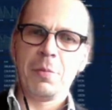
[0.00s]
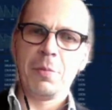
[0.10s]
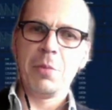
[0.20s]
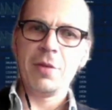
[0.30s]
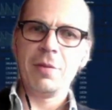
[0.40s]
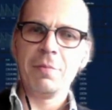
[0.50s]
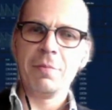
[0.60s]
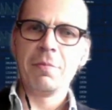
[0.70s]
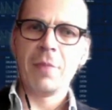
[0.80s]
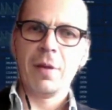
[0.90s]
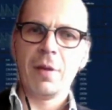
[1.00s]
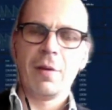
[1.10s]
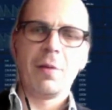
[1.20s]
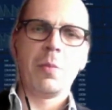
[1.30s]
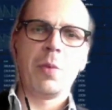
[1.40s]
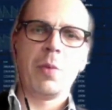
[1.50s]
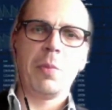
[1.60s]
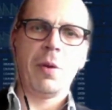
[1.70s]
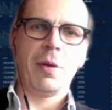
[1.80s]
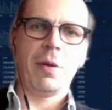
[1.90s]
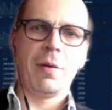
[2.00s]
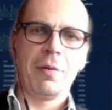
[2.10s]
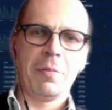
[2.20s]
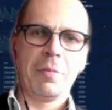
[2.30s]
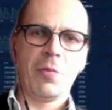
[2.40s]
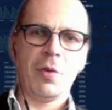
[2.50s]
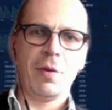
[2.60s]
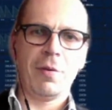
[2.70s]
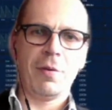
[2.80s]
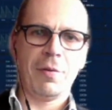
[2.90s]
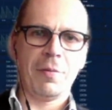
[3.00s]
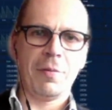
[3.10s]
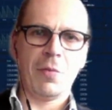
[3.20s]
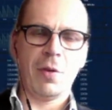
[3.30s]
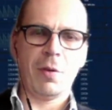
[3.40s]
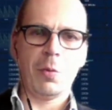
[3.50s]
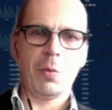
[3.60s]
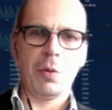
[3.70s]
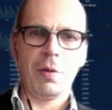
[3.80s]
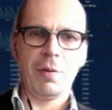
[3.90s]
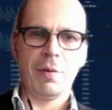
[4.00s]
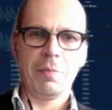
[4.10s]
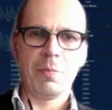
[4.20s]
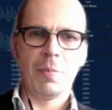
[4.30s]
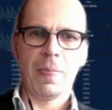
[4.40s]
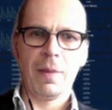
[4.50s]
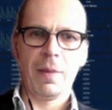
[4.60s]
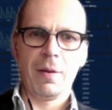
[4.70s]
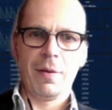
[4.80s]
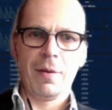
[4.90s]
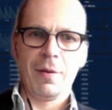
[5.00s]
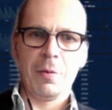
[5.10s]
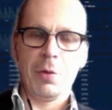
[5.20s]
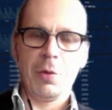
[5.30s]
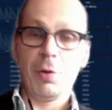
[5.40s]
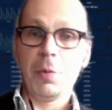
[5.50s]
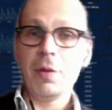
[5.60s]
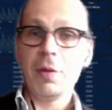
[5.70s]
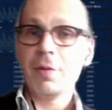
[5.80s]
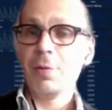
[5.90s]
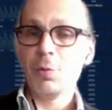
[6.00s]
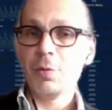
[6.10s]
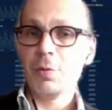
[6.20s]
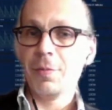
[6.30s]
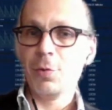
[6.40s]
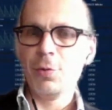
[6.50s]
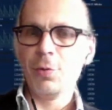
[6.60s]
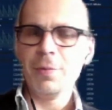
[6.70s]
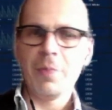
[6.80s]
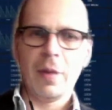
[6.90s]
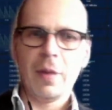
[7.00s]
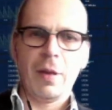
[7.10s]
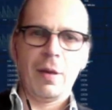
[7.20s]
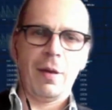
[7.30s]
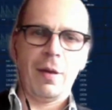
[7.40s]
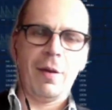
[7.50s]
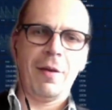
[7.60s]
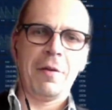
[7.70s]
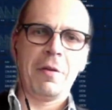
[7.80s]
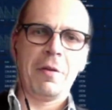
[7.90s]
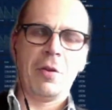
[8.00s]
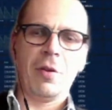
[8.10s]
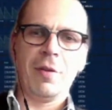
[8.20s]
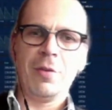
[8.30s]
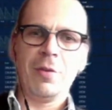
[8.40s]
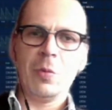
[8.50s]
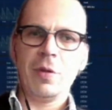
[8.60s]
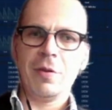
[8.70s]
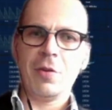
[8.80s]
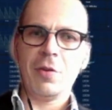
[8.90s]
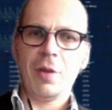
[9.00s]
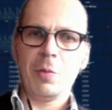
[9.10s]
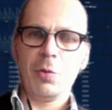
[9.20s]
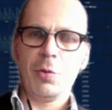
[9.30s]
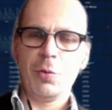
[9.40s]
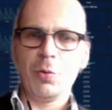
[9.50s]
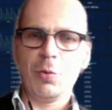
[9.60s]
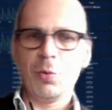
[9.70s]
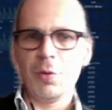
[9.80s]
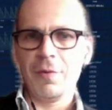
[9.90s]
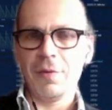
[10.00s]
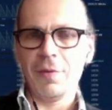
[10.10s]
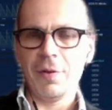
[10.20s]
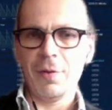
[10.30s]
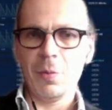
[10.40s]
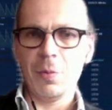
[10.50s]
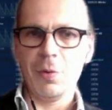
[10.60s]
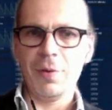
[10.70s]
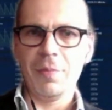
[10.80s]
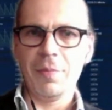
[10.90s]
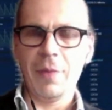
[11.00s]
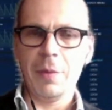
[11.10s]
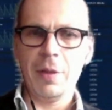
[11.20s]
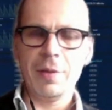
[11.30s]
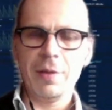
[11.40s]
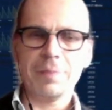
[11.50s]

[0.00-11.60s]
busy preparing things that we committed to do, and it seems that it's time to give a small update.